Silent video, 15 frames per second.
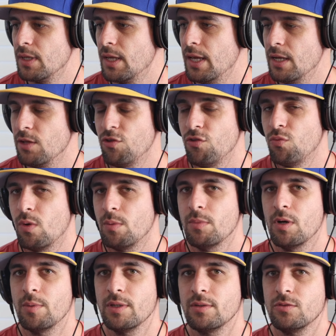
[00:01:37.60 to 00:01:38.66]
and it's just one
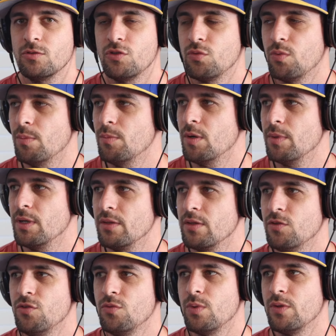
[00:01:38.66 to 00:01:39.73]
moment, just one moment.
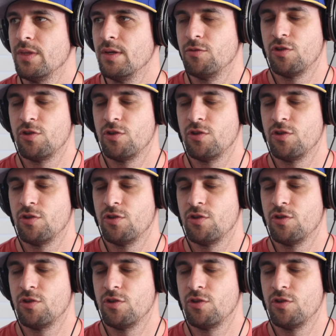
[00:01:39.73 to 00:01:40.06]
This is what they've